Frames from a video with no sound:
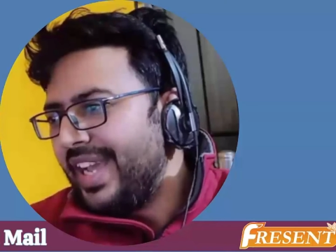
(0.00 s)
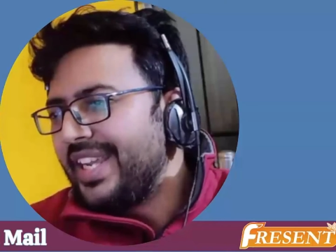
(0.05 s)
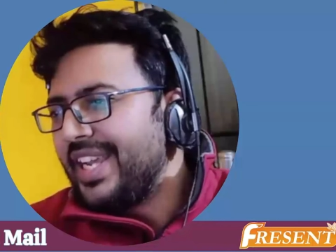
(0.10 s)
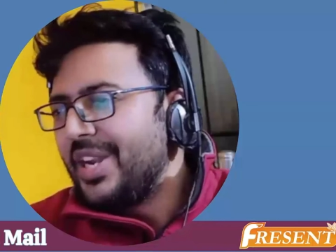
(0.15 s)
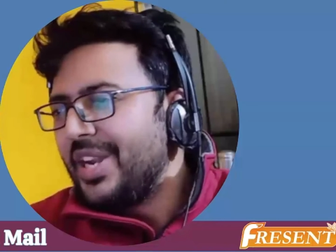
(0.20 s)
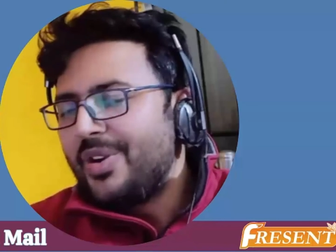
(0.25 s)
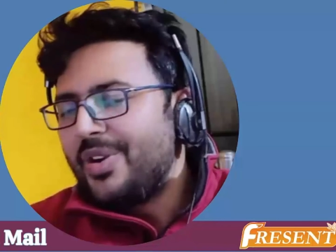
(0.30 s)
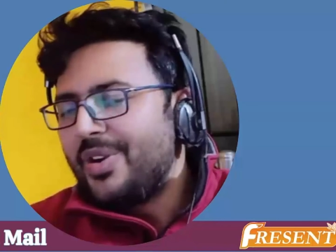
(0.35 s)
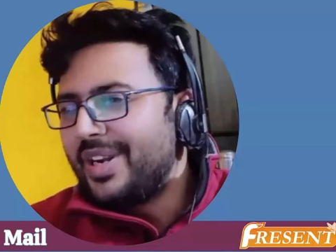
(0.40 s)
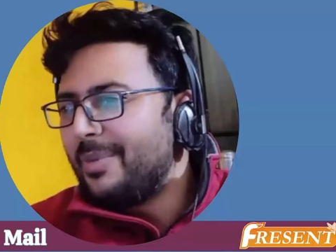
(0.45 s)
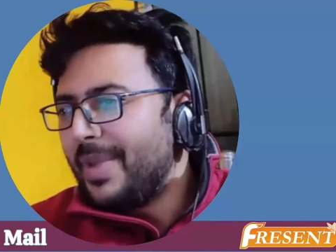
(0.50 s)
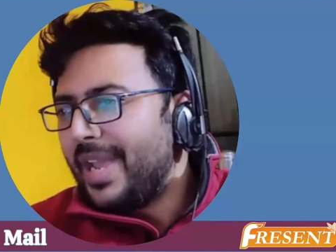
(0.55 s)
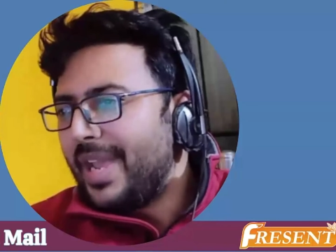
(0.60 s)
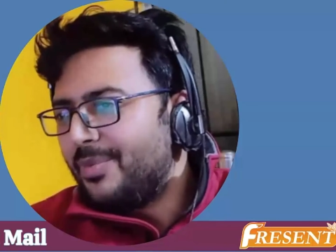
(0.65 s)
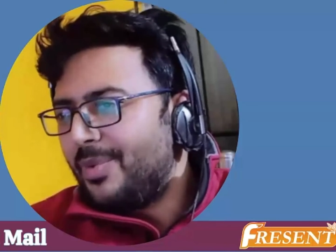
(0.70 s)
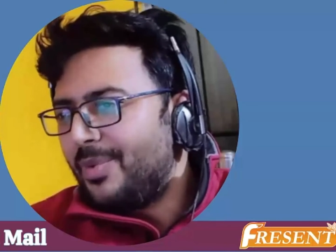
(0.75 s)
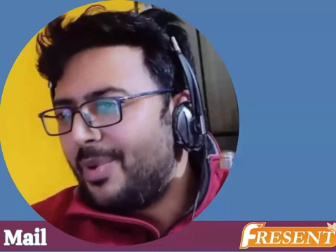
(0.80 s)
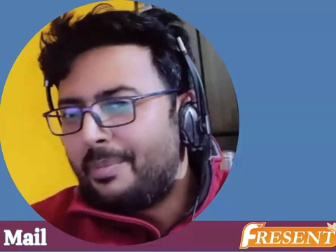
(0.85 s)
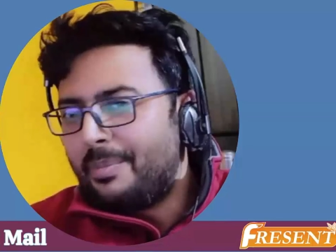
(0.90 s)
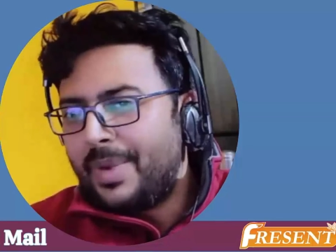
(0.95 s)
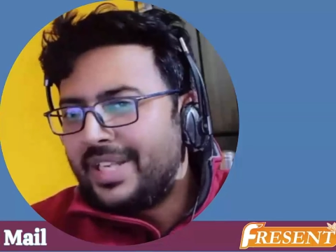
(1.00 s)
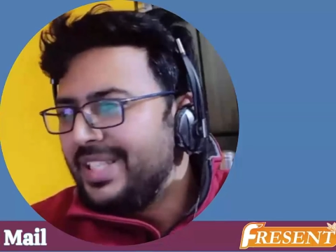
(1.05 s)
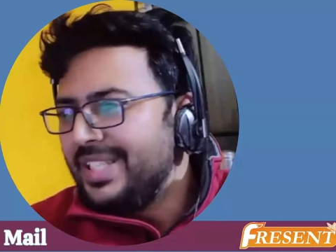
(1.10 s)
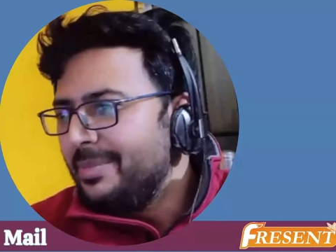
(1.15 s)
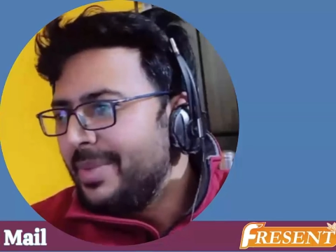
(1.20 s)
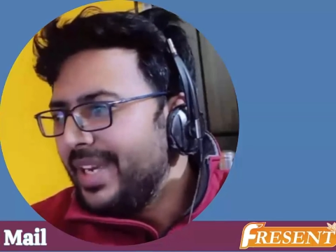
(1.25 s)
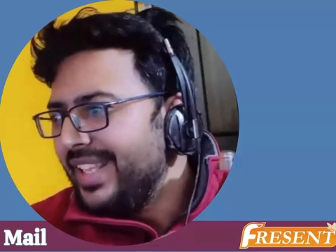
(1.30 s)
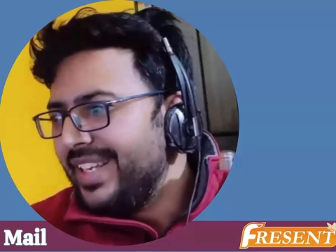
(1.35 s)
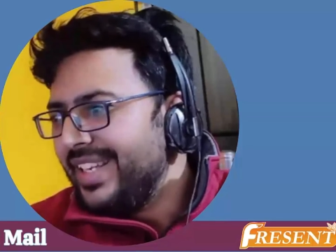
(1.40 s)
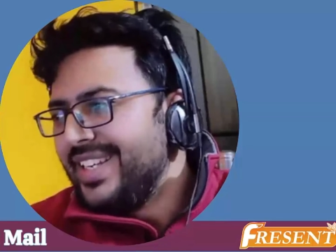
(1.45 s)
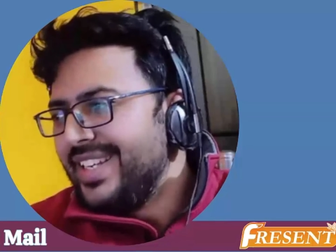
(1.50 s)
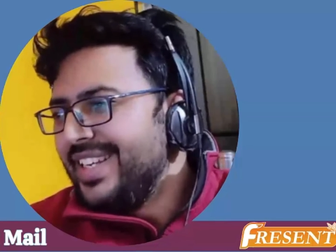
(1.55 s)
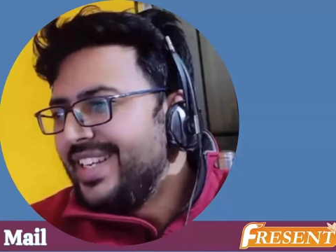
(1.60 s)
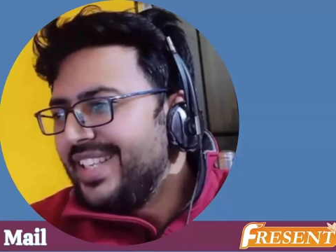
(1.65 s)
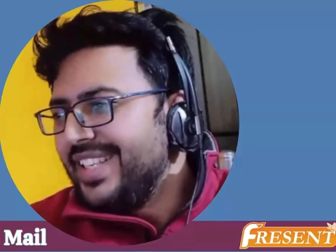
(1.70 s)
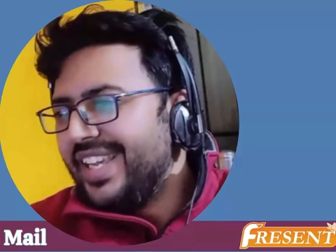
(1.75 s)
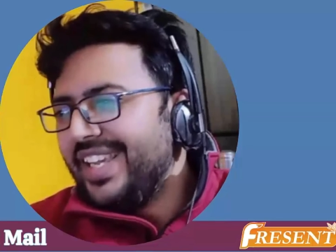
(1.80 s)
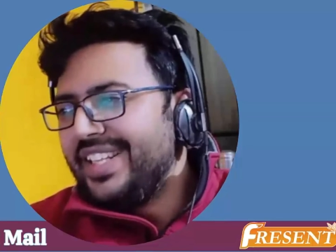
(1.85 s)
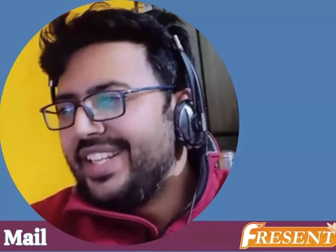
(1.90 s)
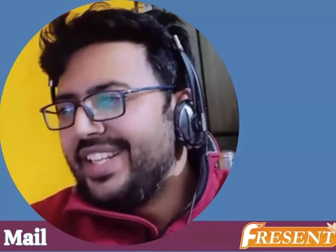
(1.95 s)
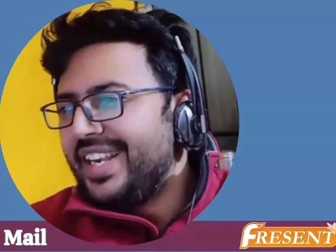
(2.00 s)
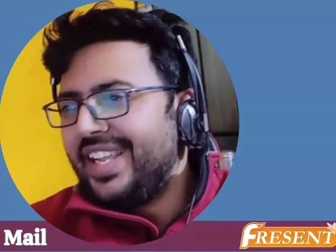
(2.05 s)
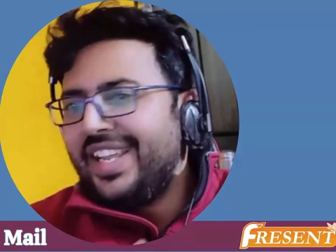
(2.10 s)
I cannot reply from my Gmail saying that,